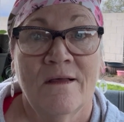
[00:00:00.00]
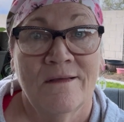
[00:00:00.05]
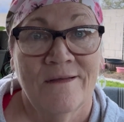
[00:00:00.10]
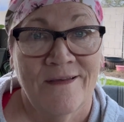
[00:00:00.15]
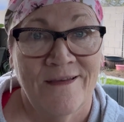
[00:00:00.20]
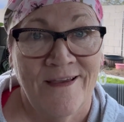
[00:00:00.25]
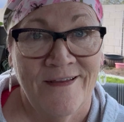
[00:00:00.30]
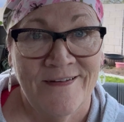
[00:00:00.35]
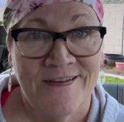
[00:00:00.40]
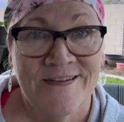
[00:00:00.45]

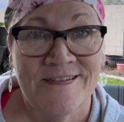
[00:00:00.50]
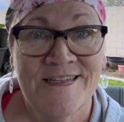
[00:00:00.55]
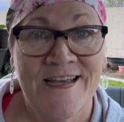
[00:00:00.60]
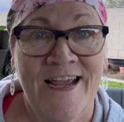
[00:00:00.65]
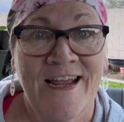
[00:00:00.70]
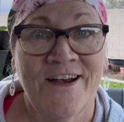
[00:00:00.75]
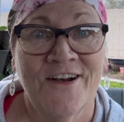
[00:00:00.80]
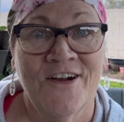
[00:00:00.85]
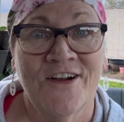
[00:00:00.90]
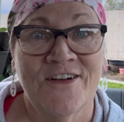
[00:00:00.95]
in
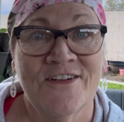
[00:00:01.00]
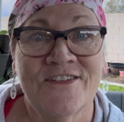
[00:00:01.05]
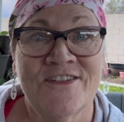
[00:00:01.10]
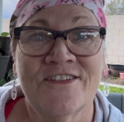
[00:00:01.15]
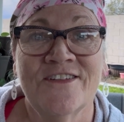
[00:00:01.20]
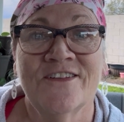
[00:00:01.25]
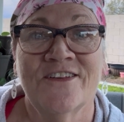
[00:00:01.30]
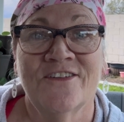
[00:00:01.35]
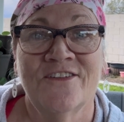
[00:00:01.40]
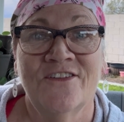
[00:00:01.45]
containers,
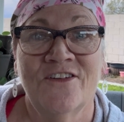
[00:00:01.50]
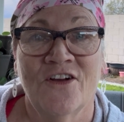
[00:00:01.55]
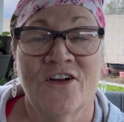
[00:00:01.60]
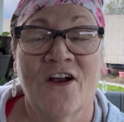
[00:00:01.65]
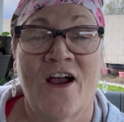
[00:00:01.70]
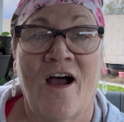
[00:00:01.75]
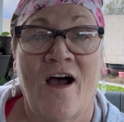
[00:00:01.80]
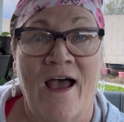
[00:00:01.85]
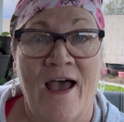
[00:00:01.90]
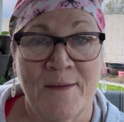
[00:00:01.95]

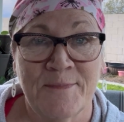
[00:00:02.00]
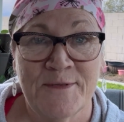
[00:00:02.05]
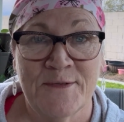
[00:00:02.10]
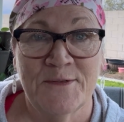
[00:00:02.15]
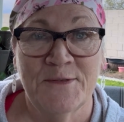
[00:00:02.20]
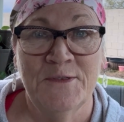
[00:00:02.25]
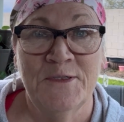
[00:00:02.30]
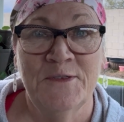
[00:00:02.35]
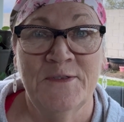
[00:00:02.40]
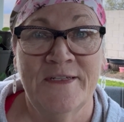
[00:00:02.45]
you're
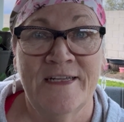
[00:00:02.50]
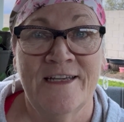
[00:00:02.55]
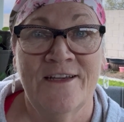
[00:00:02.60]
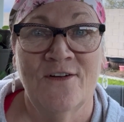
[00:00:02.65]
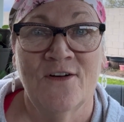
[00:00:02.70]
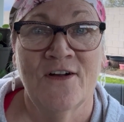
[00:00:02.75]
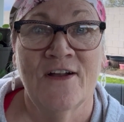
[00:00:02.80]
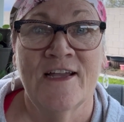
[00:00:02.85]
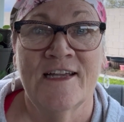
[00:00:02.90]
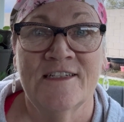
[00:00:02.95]
absolutely
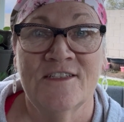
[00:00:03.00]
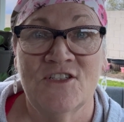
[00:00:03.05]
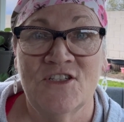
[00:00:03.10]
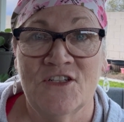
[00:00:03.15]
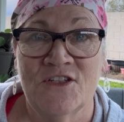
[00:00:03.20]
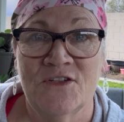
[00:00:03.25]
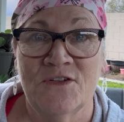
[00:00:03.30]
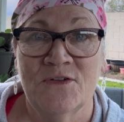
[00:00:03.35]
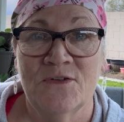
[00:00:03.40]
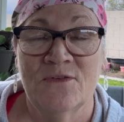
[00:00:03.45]
going
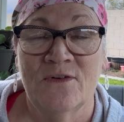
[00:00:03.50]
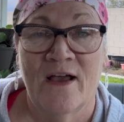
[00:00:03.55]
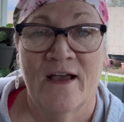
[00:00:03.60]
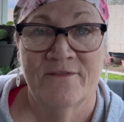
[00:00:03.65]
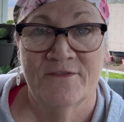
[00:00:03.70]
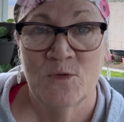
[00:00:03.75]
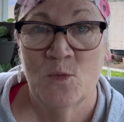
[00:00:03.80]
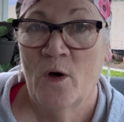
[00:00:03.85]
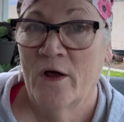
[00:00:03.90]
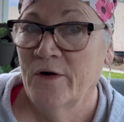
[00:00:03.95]
to have
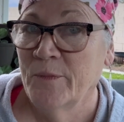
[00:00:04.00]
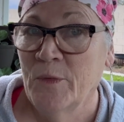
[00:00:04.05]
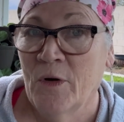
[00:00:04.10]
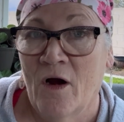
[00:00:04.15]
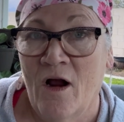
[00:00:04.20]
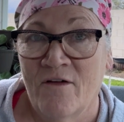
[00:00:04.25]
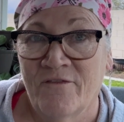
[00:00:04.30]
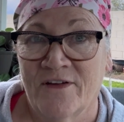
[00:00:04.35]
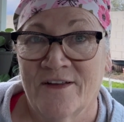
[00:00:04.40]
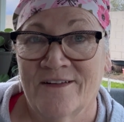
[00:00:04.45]
to water more
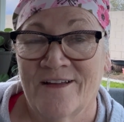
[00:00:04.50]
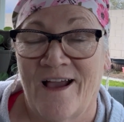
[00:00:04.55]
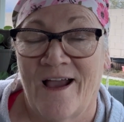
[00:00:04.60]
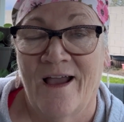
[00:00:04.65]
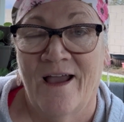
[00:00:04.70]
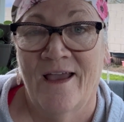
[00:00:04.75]
often.